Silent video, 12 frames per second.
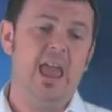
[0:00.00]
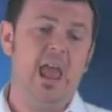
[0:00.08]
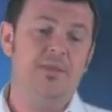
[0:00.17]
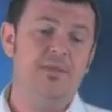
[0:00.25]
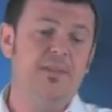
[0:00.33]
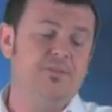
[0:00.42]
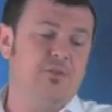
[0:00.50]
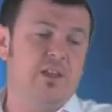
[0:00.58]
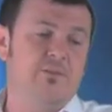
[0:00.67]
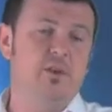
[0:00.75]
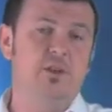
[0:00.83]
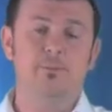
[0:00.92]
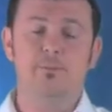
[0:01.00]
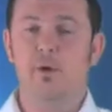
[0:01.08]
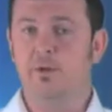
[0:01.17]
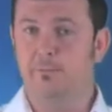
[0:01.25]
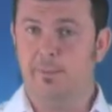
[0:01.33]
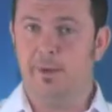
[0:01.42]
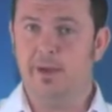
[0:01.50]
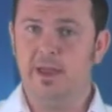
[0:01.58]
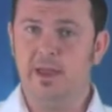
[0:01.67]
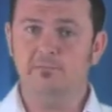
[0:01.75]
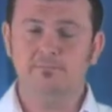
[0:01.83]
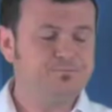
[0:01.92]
and then they've transferred you to person B,